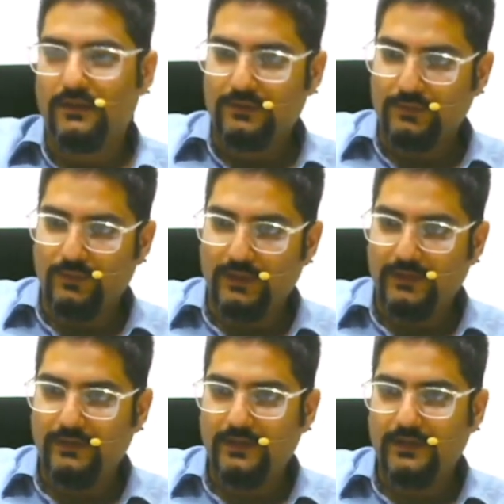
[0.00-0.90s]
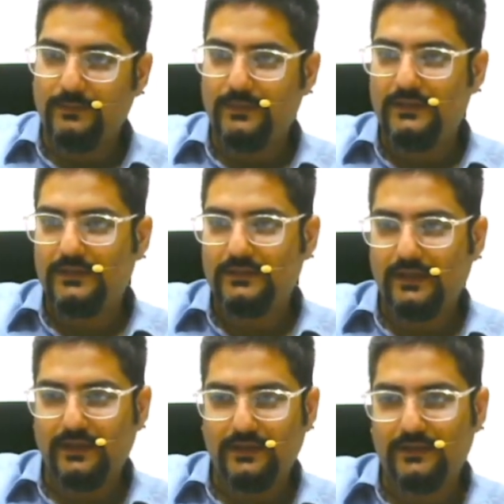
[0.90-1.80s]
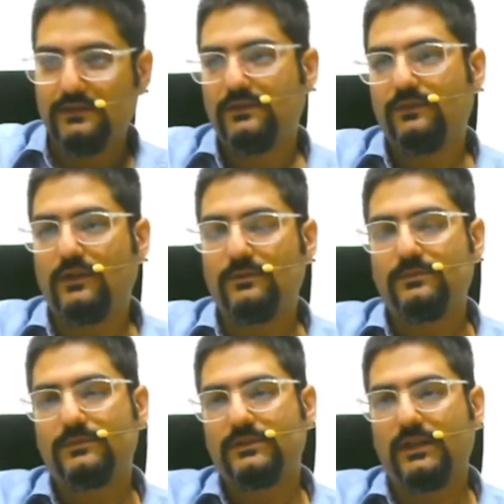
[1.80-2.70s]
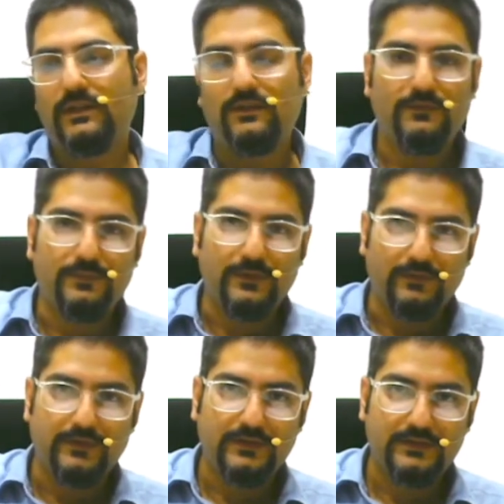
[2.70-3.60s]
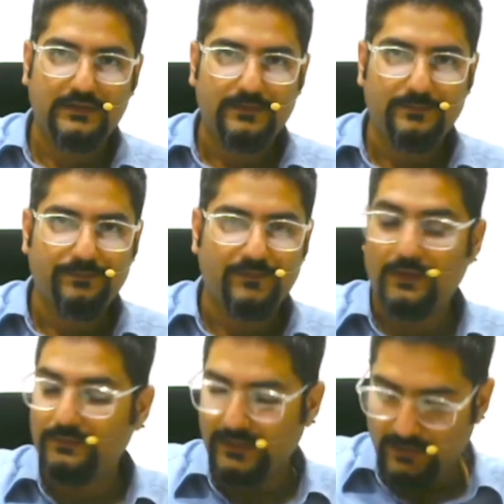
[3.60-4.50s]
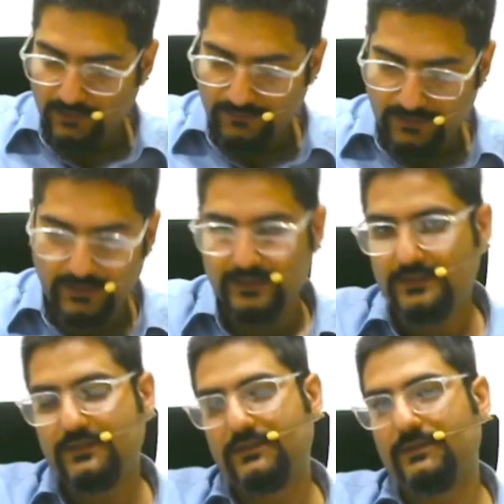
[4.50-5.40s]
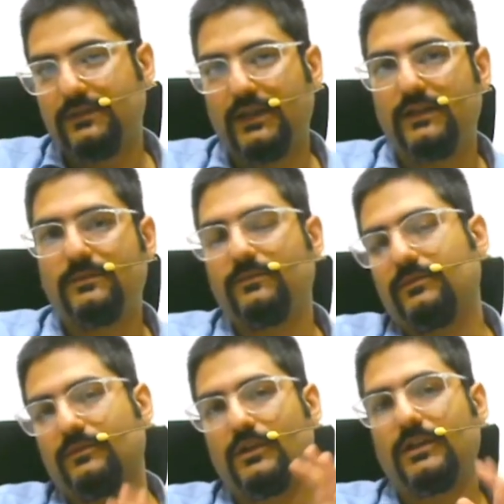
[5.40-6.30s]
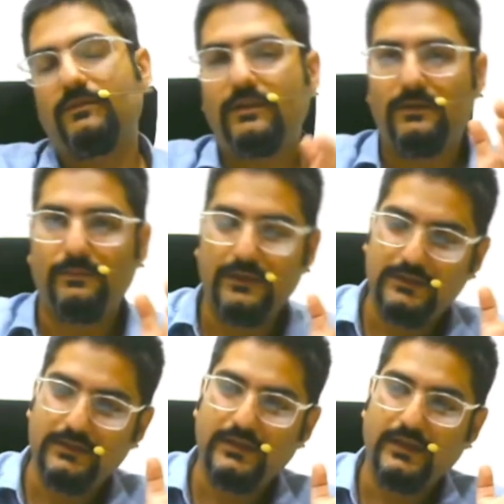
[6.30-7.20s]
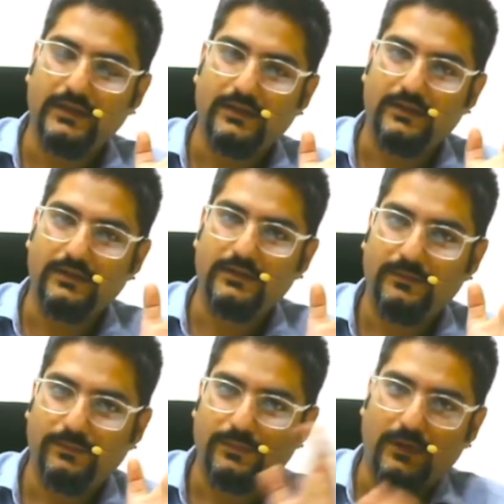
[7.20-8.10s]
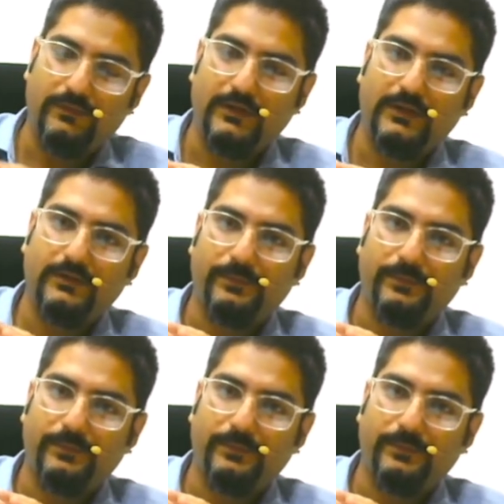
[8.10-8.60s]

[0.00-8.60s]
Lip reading: So whatever income BCCI earns from selling of profits, from selling of tickets, right? Whatever BCCI earn profit